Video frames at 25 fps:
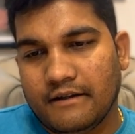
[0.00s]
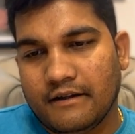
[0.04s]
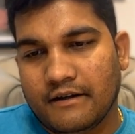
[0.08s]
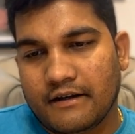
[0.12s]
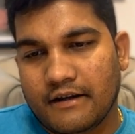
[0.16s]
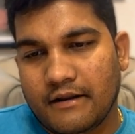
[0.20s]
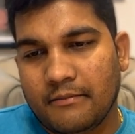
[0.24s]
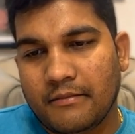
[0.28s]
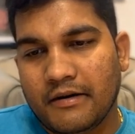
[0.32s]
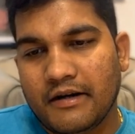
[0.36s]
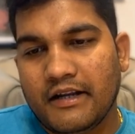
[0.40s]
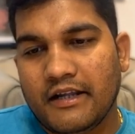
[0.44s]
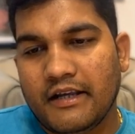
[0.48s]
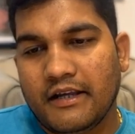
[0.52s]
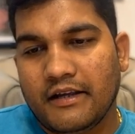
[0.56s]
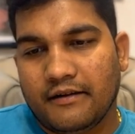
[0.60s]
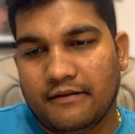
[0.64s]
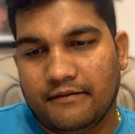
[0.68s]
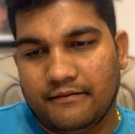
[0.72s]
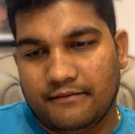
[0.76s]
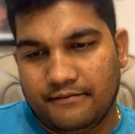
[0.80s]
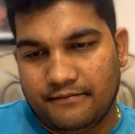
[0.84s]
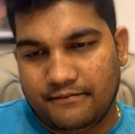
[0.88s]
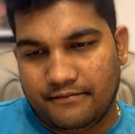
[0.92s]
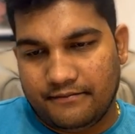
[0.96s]

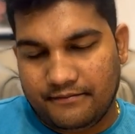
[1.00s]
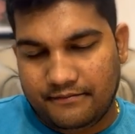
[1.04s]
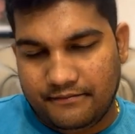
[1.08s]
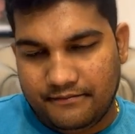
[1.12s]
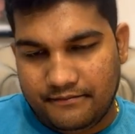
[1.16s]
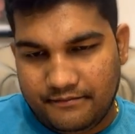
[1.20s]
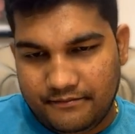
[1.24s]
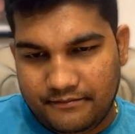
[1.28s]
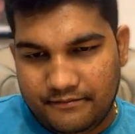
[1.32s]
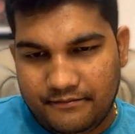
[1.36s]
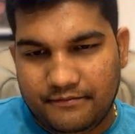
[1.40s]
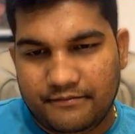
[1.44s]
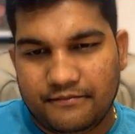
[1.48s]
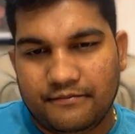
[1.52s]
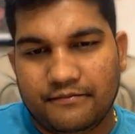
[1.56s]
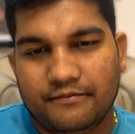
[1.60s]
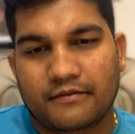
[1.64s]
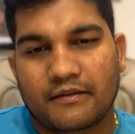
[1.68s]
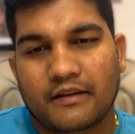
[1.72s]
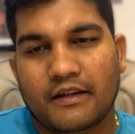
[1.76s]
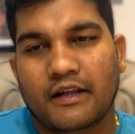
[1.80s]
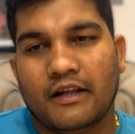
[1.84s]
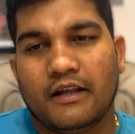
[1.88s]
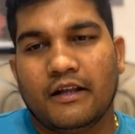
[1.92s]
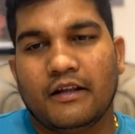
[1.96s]
remedy,
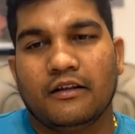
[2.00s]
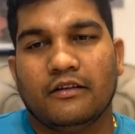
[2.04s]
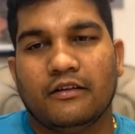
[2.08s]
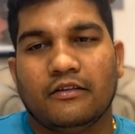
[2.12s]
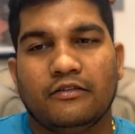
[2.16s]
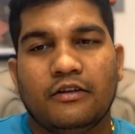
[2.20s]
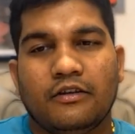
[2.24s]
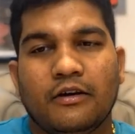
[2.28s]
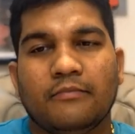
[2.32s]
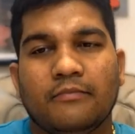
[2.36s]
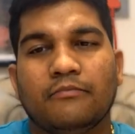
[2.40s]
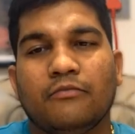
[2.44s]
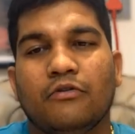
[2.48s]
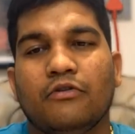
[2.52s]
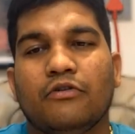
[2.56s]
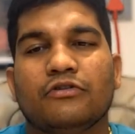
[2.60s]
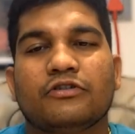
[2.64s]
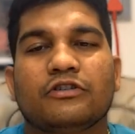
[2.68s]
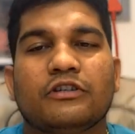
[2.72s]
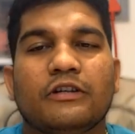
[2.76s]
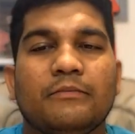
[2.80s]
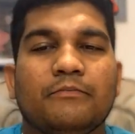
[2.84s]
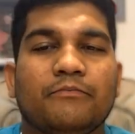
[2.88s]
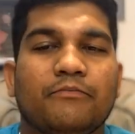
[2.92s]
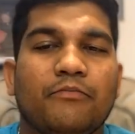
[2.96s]
the
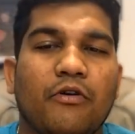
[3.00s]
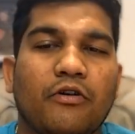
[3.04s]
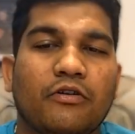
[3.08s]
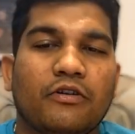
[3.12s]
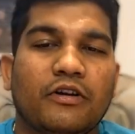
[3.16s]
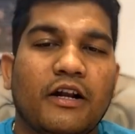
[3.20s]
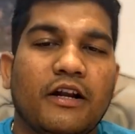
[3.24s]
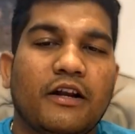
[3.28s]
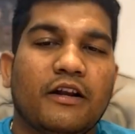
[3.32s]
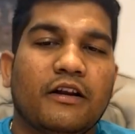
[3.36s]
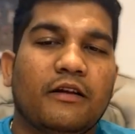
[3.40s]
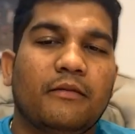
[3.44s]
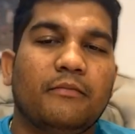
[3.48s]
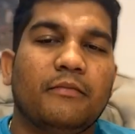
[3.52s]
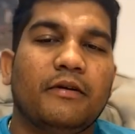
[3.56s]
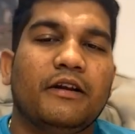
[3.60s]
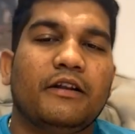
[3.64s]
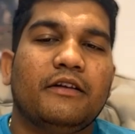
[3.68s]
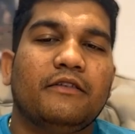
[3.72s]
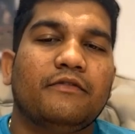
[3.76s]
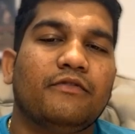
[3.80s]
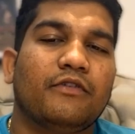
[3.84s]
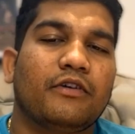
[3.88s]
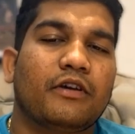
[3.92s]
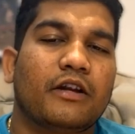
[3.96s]
most important
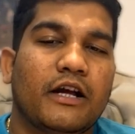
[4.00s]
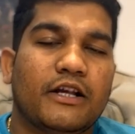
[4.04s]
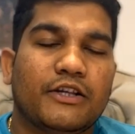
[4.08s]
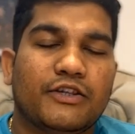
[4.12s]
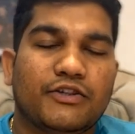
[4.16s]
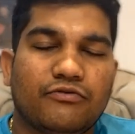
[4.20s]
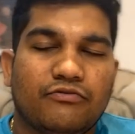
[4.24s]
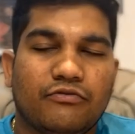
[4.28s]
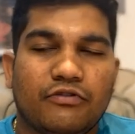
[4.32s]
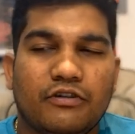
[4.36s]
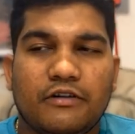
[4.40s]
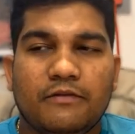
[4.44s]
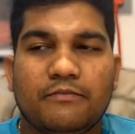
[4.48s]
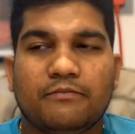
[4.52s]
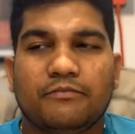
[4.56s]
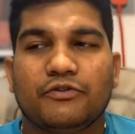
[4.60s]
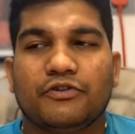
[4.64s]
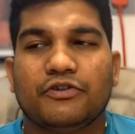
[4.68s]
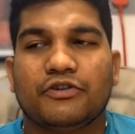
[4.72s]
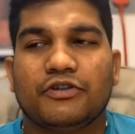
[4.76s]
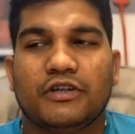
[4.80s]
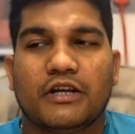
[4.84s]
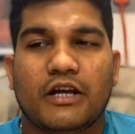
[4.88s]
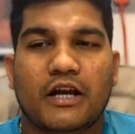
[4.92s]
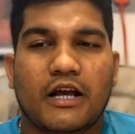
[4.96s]
remedy for Ashwini,
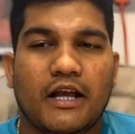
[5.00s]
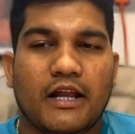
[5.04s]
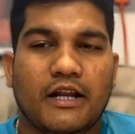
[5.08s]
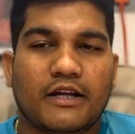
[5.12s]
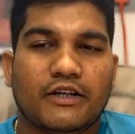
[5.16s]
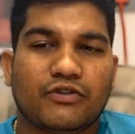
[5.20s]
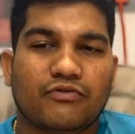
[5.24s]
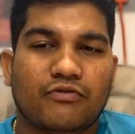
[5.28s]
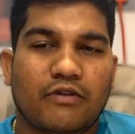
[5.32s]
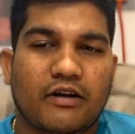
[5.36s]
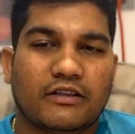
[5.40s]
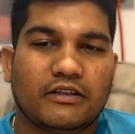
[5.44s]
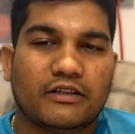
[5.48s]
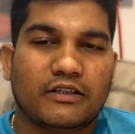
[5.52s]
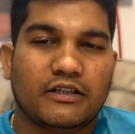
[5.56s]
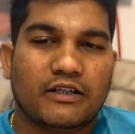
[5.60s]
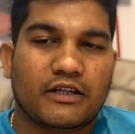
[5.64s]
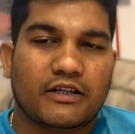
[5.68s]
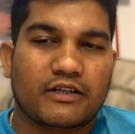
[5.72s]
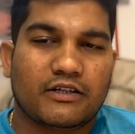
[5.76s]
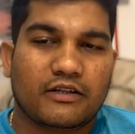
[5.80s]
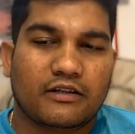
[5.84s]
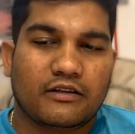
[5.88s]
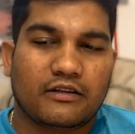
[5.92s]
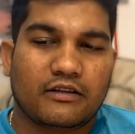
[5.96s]
Pushya and Swati
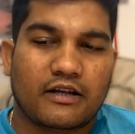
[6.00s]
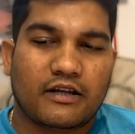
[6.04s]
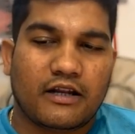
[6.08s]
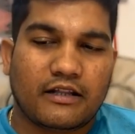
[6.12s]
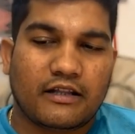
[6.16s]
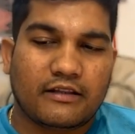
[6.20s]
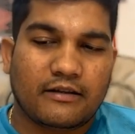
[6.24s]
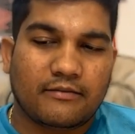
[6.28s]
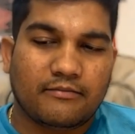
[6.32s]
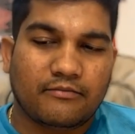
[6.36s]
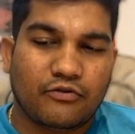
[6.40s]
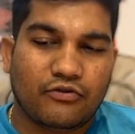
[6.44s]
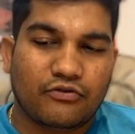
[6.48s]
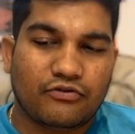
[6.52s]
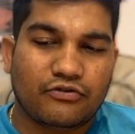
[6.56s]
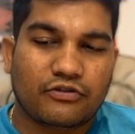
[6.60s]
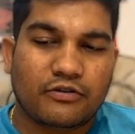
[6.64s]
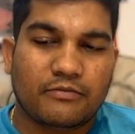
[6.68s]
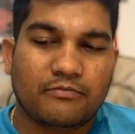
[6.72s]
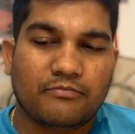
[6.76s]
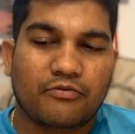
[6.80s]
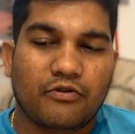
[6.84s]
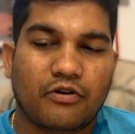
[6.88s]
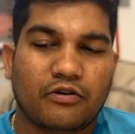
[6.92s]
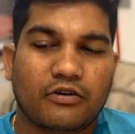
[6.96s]
Nakshatra, the most
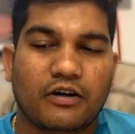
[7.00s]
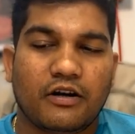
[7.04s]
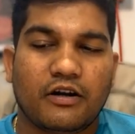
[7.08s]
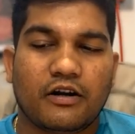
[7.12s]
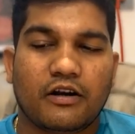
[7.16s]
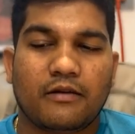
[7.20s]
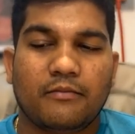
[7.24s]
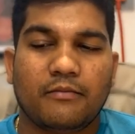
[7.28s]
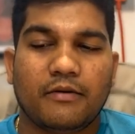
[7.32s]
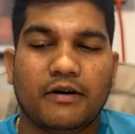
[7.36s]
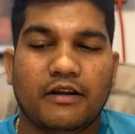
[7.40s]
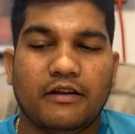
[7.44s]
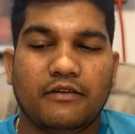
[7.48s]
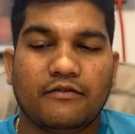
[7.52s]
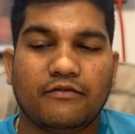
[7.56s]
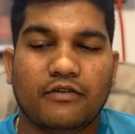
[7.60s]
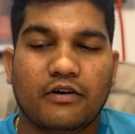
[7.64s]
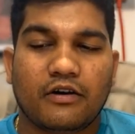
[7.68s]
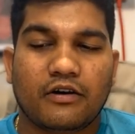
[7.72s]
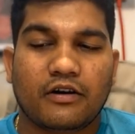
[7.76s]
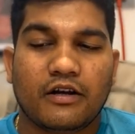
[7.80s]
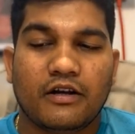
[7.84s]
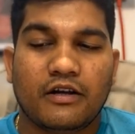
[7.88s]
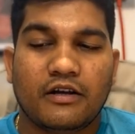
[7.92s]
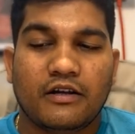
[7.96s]
important remedy
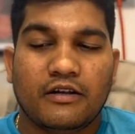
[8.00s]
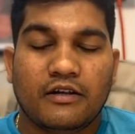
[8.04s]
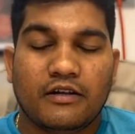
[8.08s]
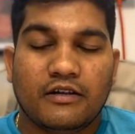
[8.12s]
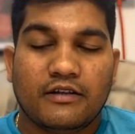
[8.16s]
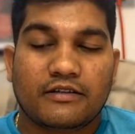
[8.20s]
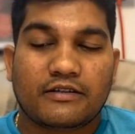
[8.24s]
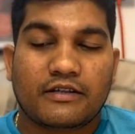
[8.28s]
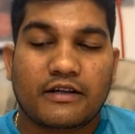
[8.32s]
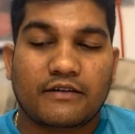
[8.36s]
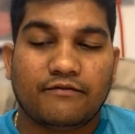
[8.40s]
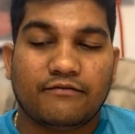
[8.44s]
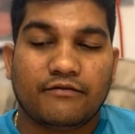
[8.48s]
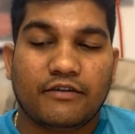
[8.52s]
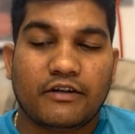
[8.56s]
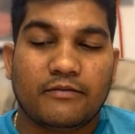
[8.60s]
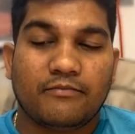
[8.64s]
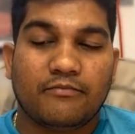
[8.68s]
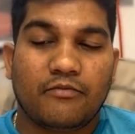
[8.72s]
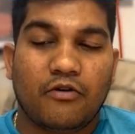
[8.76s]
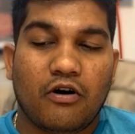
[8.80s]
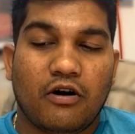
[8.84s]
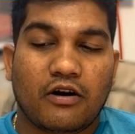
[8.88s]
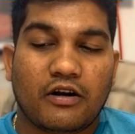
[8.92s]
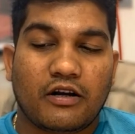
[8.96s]
for
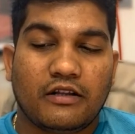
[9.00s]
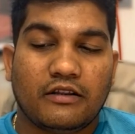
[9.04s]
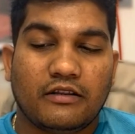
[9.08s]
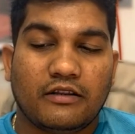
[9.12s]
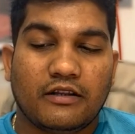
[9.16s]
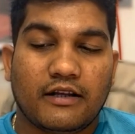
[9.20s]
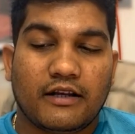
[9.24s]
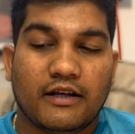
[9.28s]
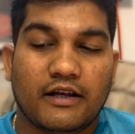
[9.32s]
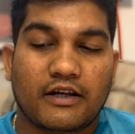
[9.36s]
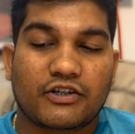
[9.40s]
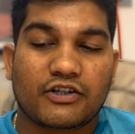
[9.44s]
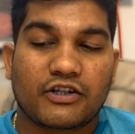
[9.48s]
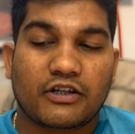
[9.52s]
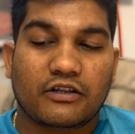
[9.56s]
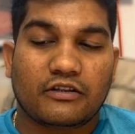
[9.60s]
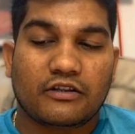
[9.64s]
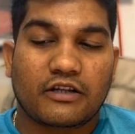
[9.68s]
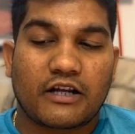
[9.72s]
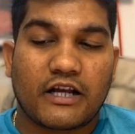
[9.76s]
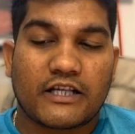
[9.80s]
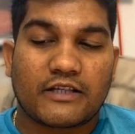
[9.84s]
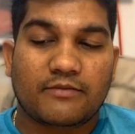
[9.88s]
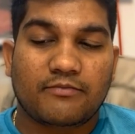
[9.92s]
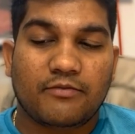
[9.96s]
someone born in the
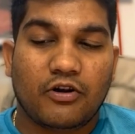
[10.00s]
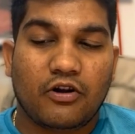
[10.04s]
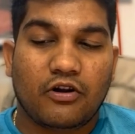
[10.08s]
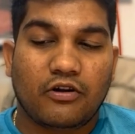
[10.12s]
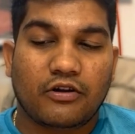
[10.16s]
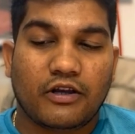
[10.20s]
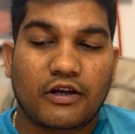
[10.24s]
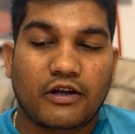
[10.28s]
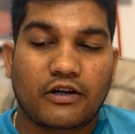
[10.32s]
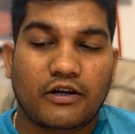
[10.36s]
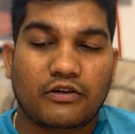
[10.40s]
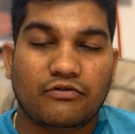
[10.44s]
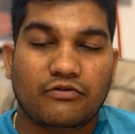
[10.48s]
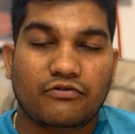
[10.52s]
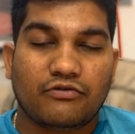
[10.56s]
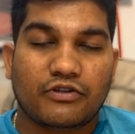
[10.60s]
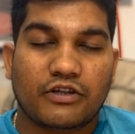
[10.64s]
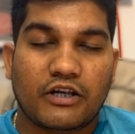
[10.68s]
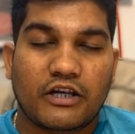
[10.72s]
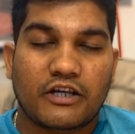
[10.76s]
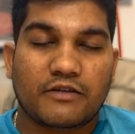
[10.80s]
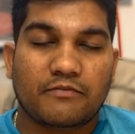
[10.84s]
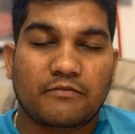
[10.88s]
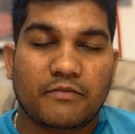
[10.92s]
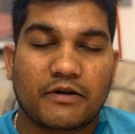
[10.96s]
nakshatras belonging to
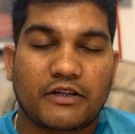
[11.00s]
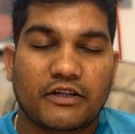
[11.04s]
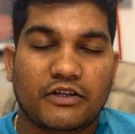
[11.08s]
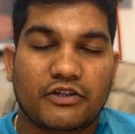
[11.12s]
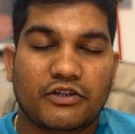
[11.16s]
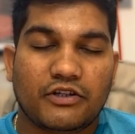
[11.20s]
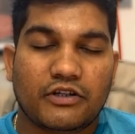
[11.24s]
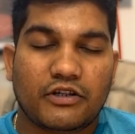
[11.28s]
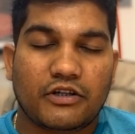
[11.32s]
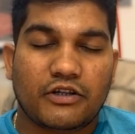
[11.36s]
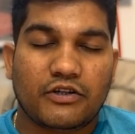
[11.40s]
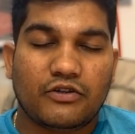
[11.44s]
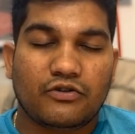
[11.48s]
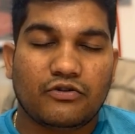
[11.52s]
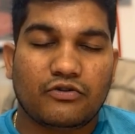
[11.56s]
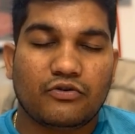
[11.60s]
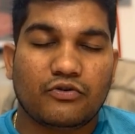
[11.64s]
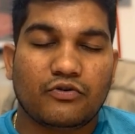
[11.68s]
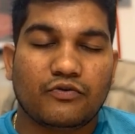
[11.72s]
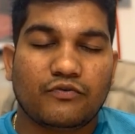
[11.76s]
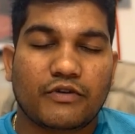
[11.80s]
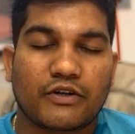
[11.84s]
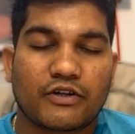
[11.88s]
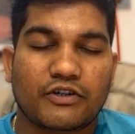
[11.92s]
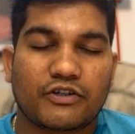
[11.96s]
sage Marichi is
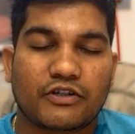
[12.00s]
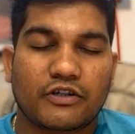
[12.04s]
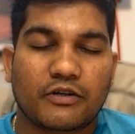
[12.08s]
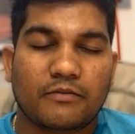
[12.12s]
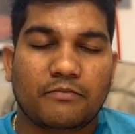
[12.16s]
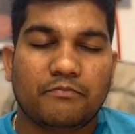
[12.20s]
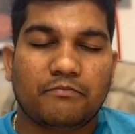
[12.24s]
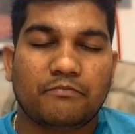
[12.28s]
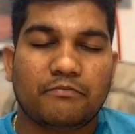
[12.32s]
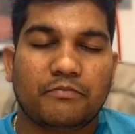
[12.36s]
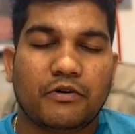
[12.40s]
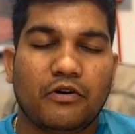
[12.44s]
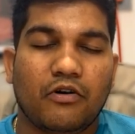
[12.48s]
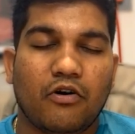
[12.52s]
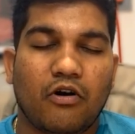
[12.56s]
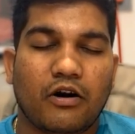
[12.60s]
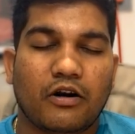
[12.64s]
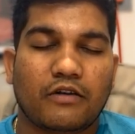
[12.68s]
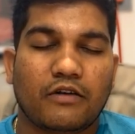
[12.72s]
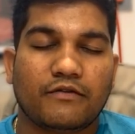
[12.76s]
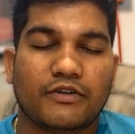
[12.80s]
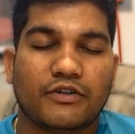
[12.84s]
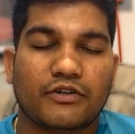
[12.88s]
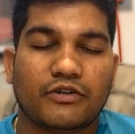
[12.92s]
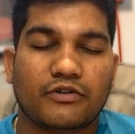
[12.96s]
to worship
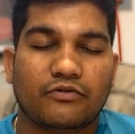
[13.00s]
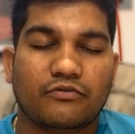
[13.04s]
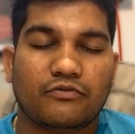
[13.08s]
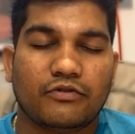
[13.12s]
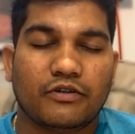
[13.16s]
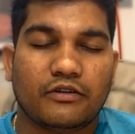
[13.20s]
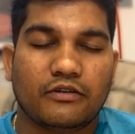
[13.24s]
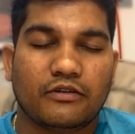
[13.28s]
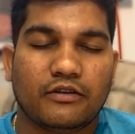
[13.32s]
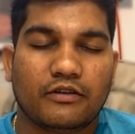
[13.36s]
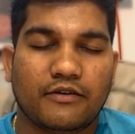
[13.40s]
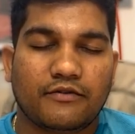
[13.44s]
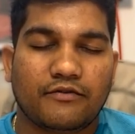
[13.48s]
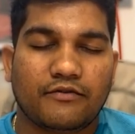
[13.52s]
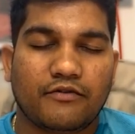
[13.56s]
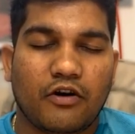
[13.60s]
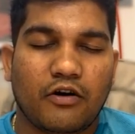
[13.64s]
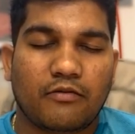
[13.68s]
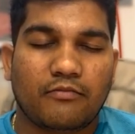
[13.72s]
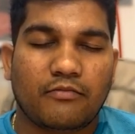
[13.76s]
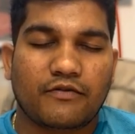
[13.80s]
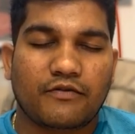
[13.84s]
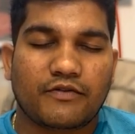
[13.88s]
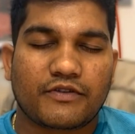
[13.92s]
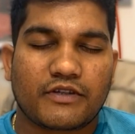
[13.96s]
Lord Vishnu in the
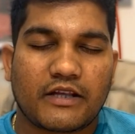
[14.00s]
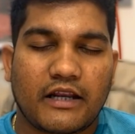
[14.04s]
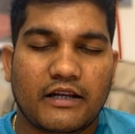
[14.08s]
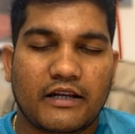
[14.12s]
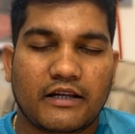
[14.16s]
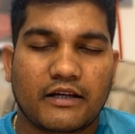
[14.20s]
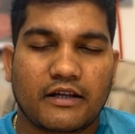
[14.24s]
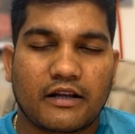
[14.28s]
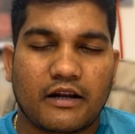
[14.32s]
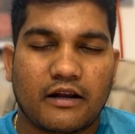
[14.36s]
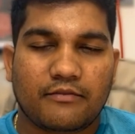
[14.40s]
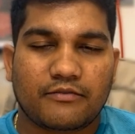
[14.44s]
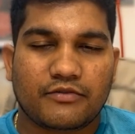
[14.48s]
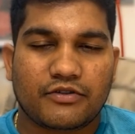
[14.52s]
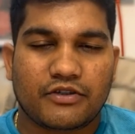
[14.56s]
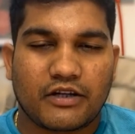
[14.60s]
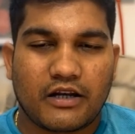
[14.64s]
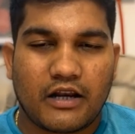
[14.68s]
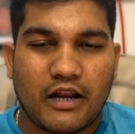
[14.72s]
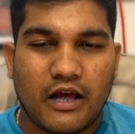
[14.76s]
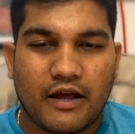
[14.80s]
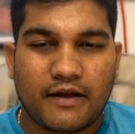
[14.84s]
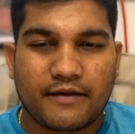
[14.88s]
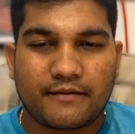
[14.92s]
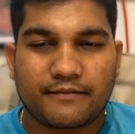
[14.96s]
form of Saligram
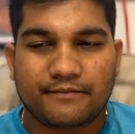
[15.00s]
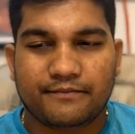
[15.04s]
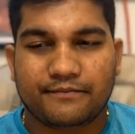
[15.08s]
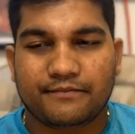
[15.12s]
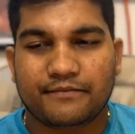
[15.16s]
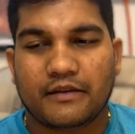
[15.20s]
Shila.